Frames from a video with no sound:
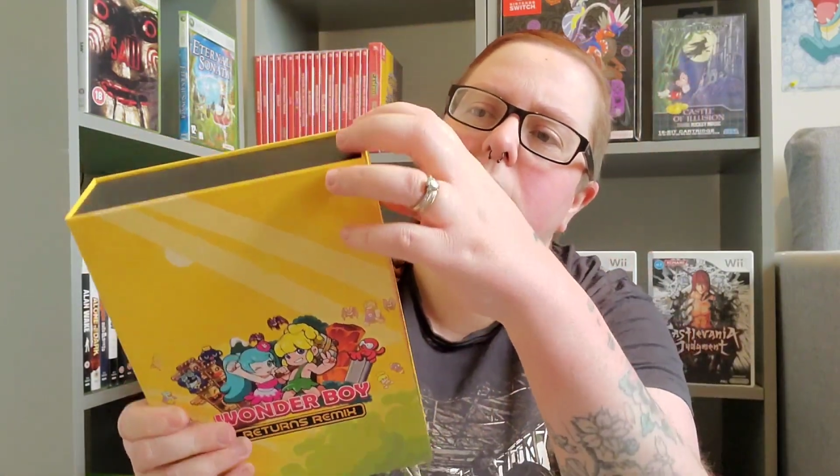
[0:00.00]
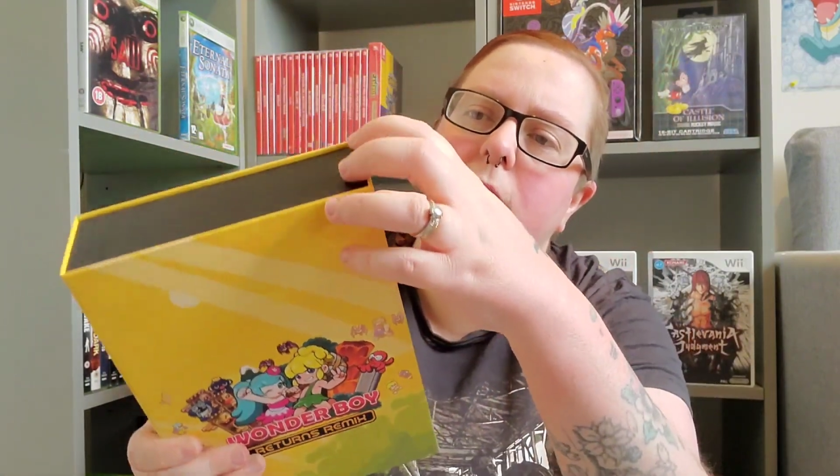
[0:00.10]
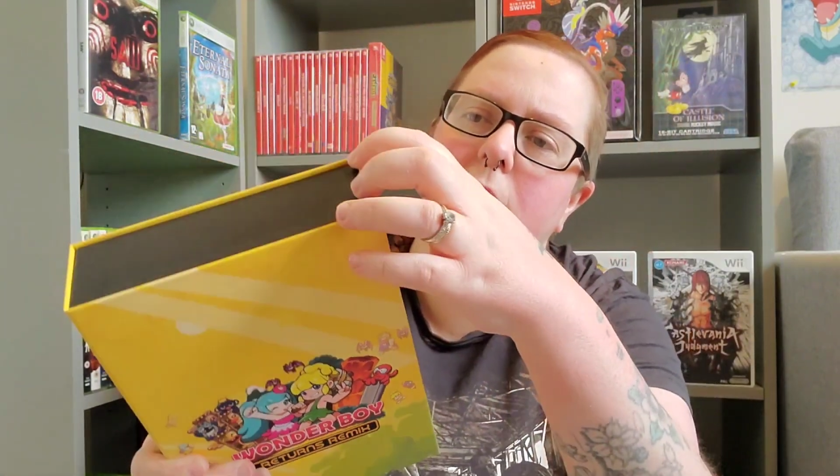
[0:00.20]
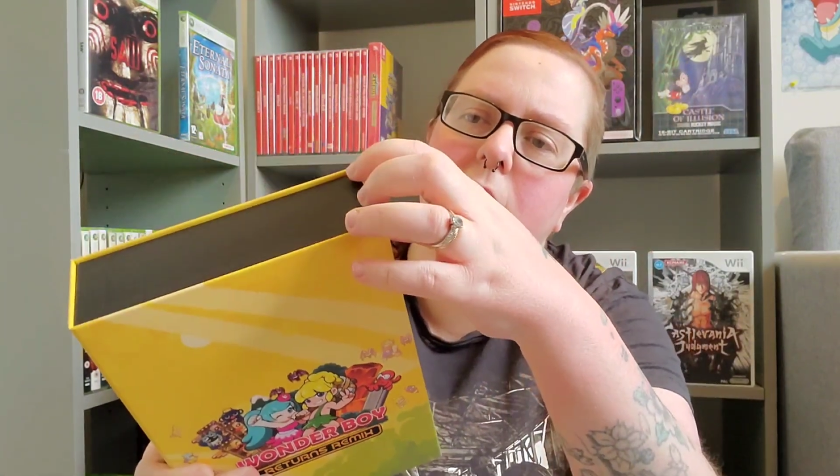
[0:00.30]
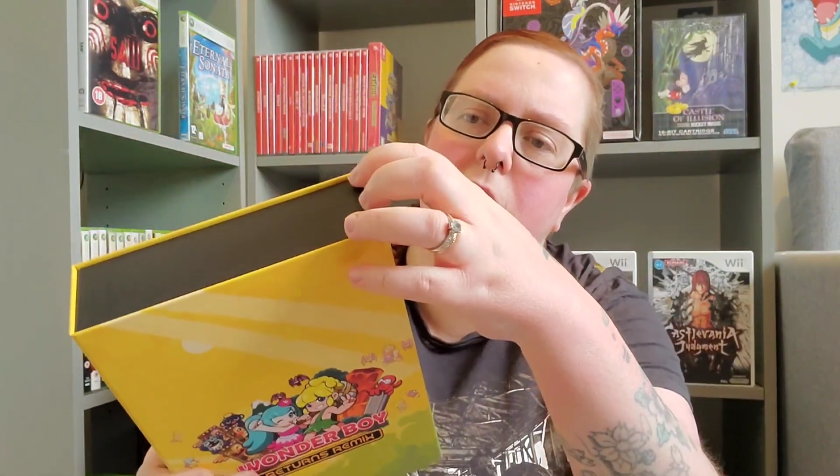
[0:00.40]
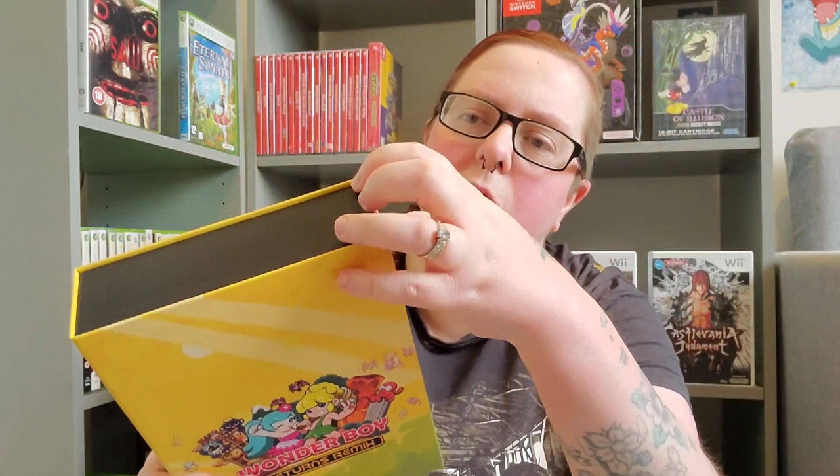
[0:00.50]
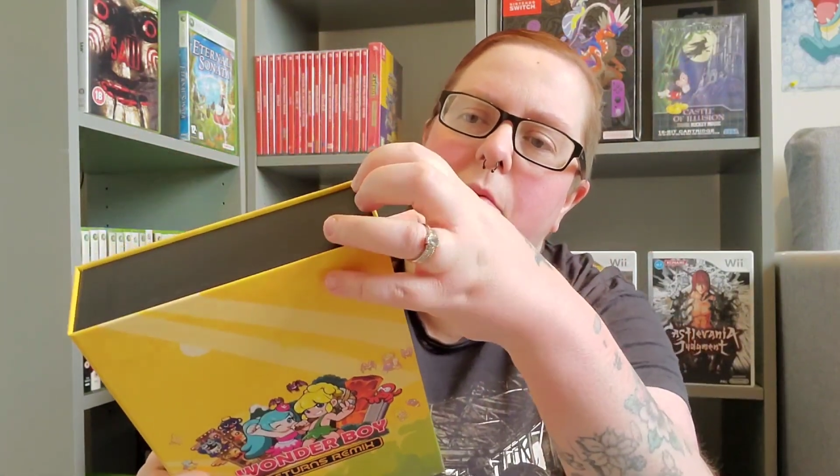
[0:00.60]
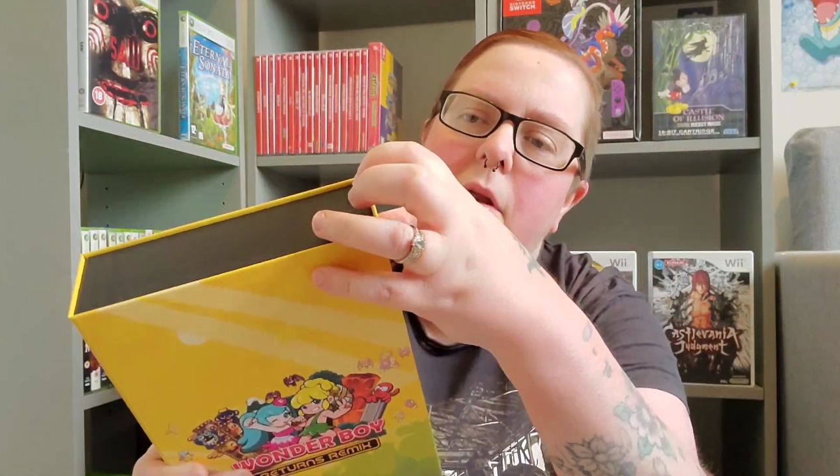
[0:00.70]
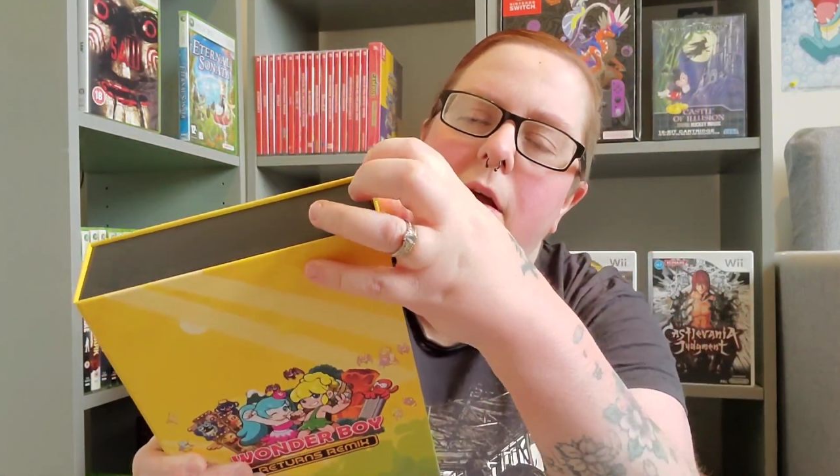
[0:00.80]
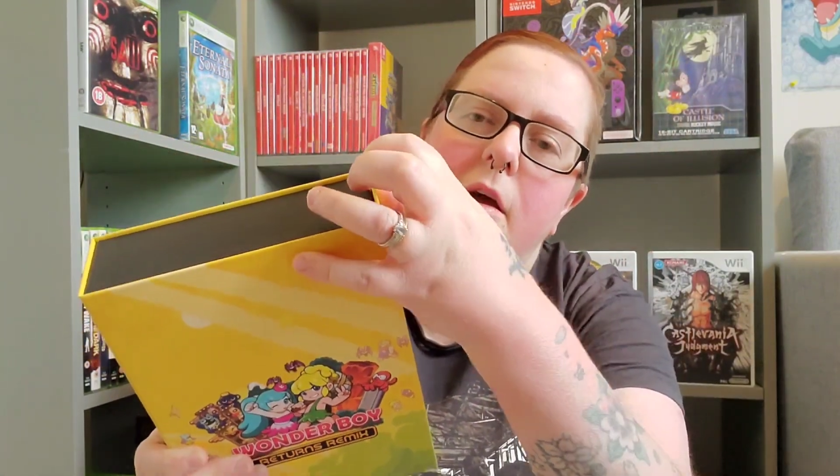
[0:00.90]
when I can
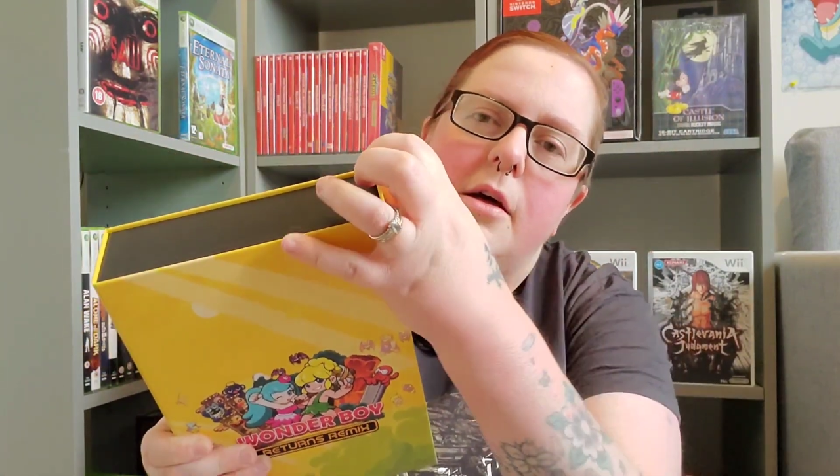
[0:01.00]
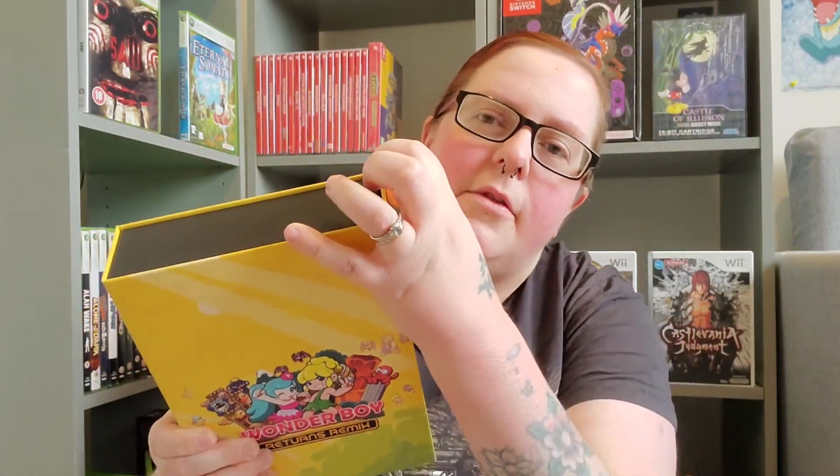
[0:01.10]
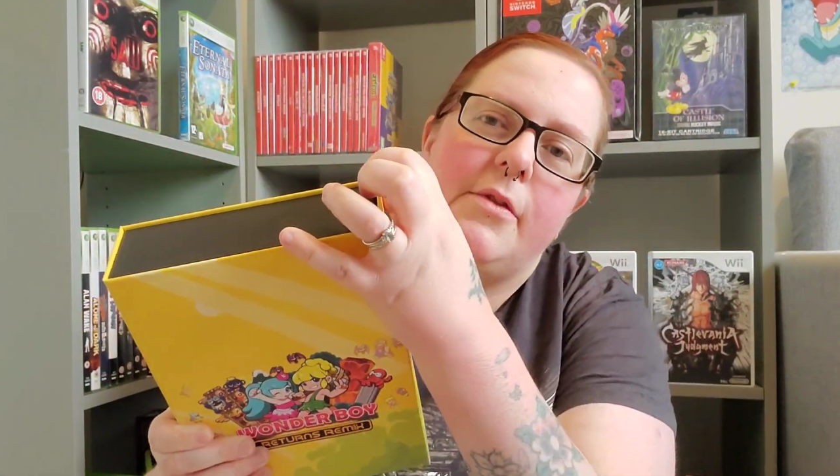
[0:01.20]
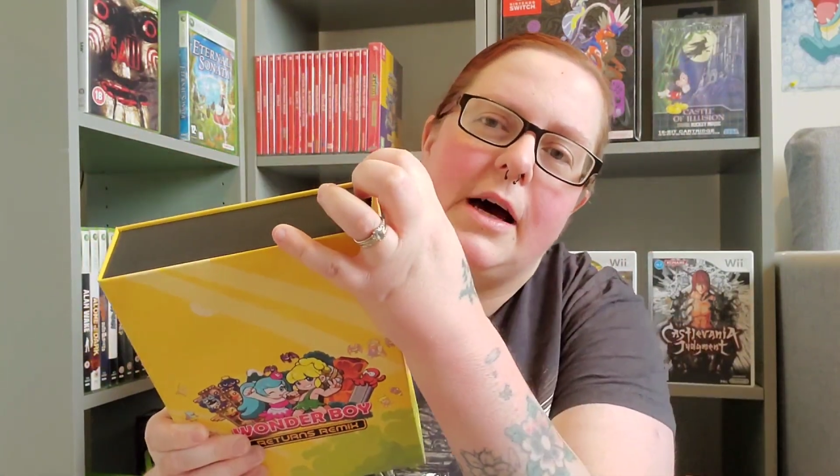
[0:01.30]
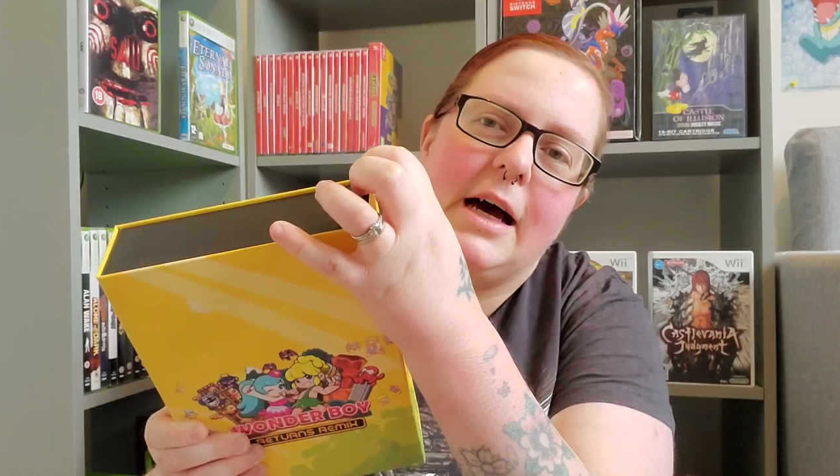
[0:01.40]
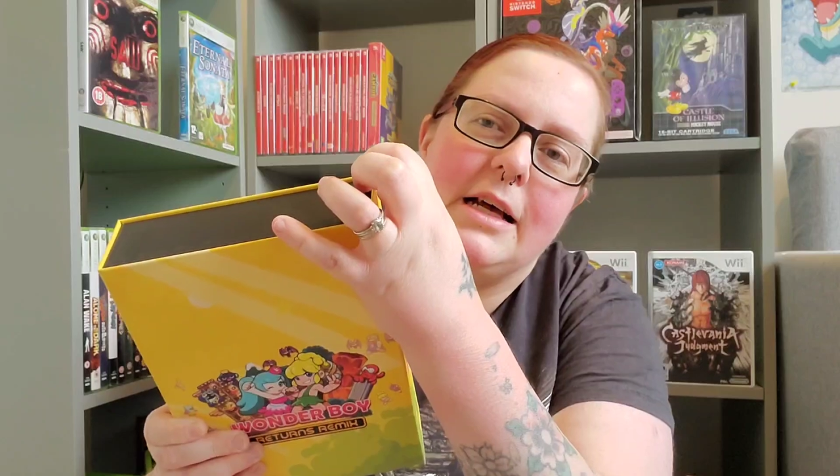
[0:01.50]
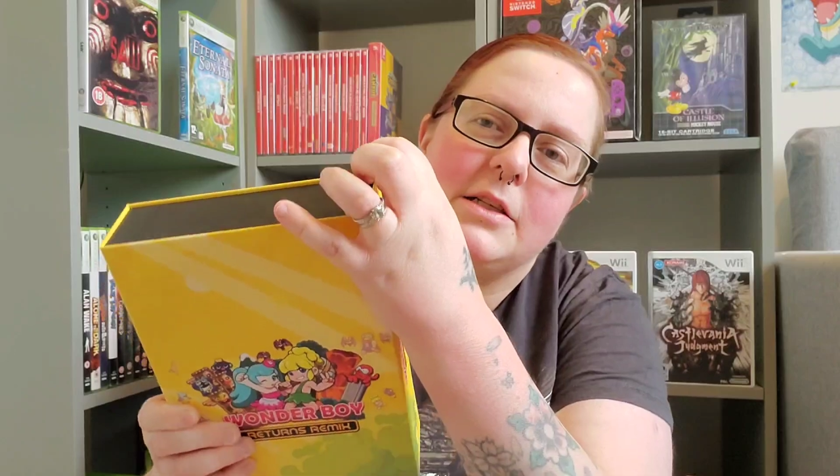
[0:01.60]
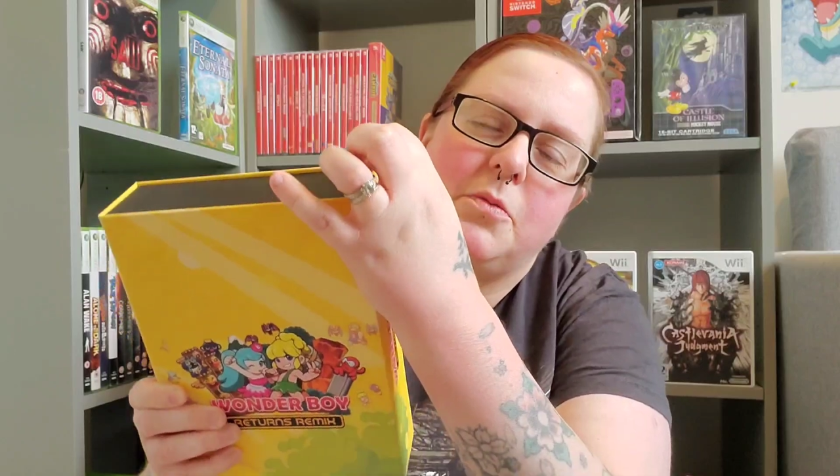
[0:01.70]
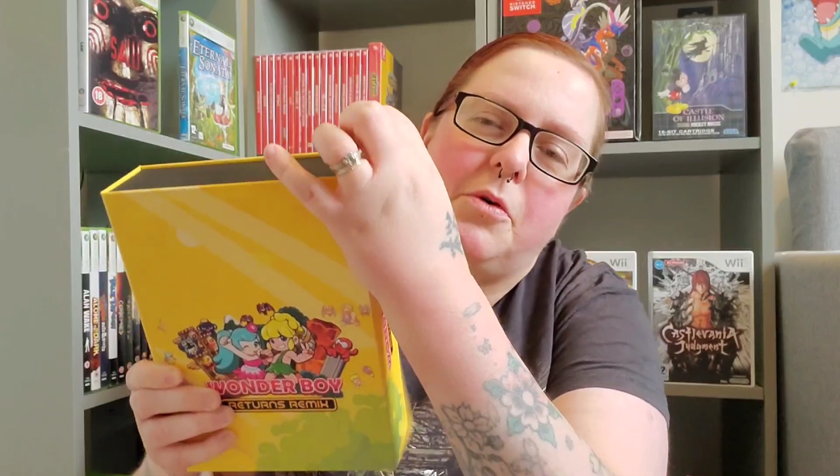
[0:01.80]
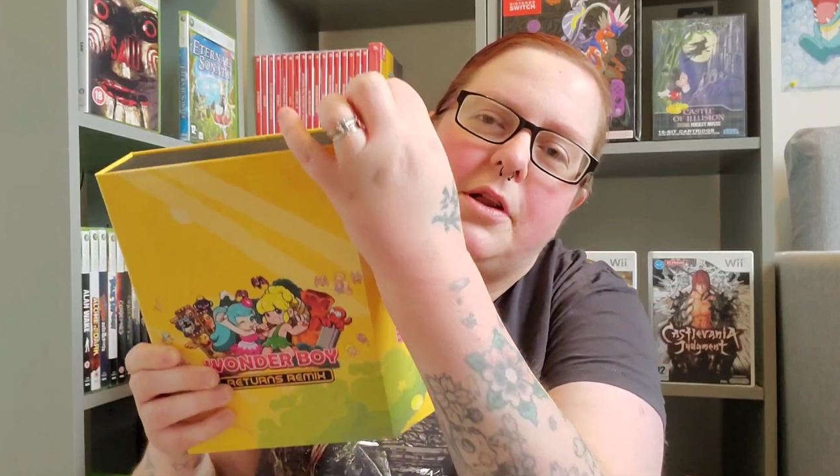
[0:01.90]
open it, that
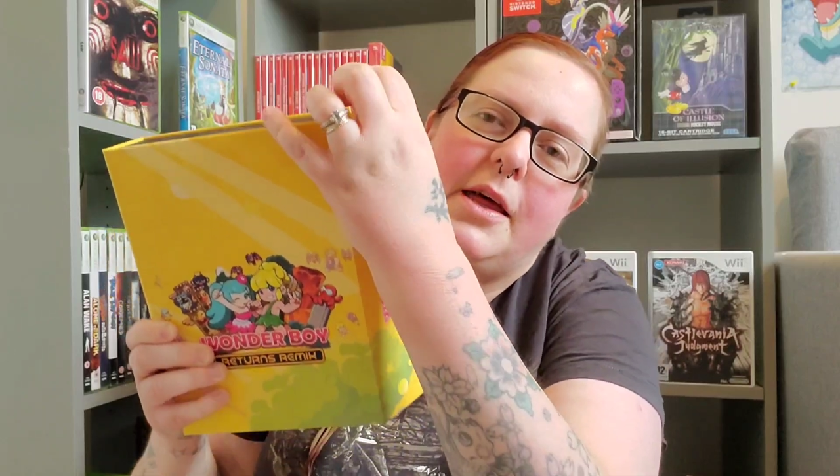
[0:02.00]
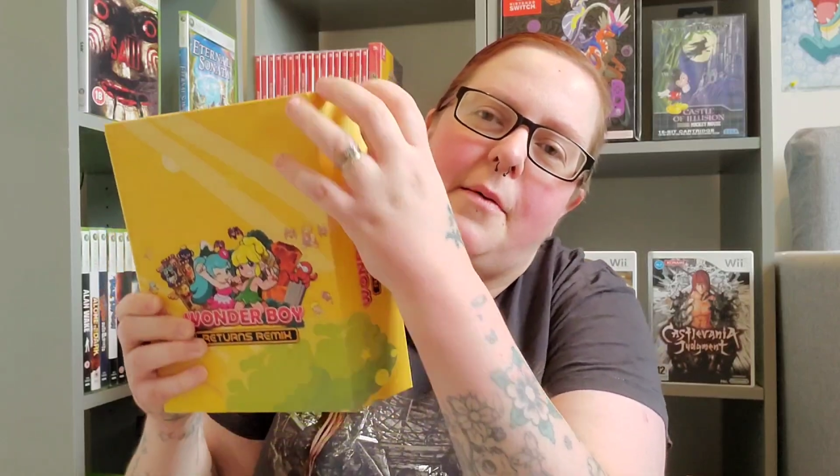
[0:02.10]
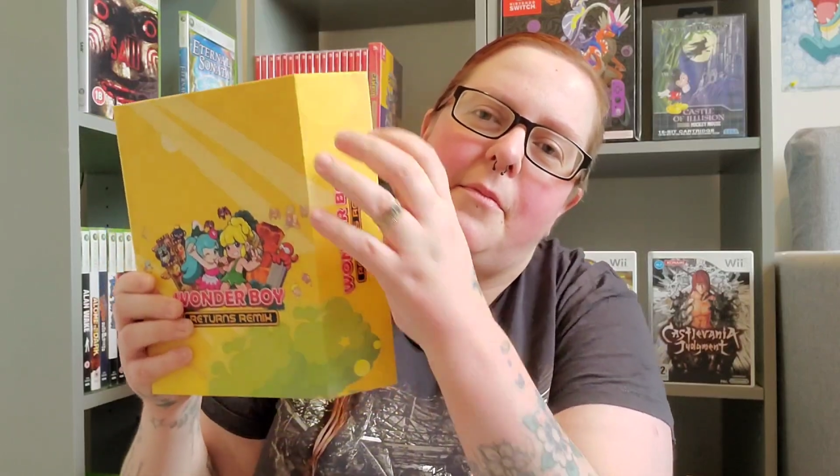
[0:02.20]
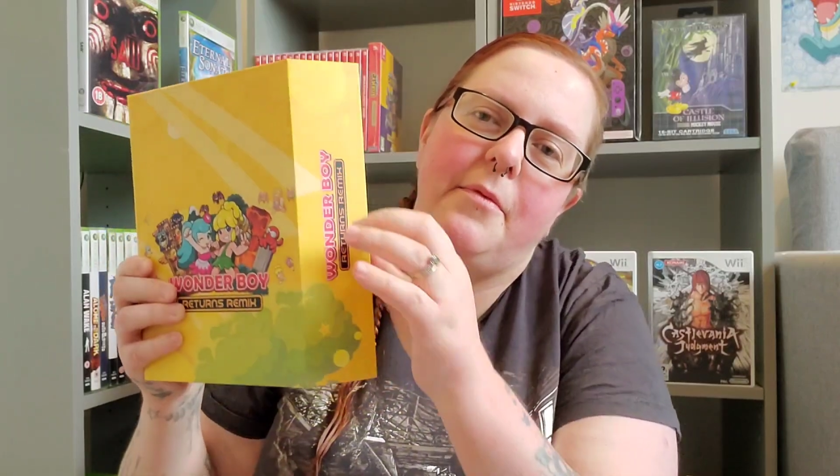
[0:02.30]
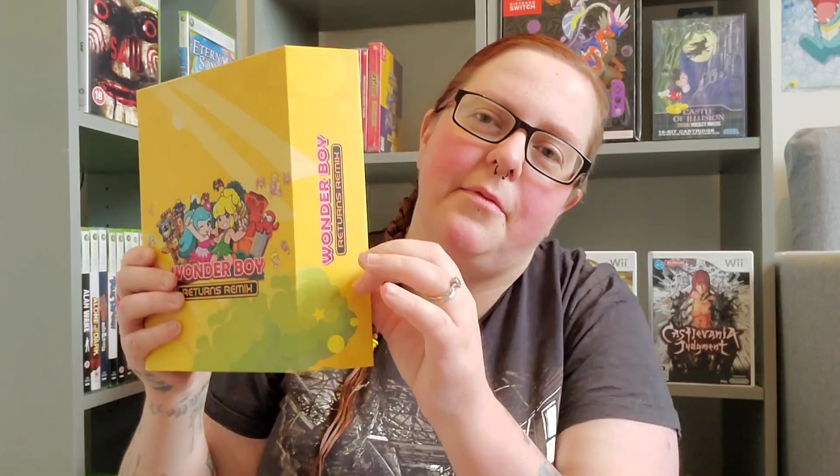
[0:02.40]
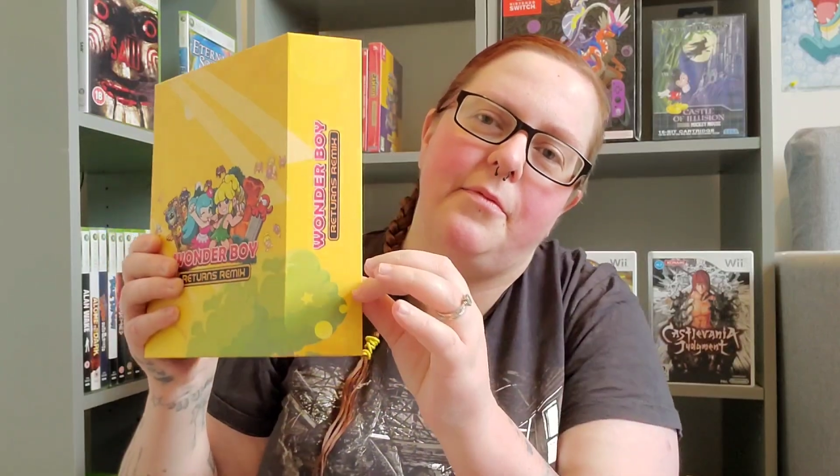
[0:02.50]
has one of them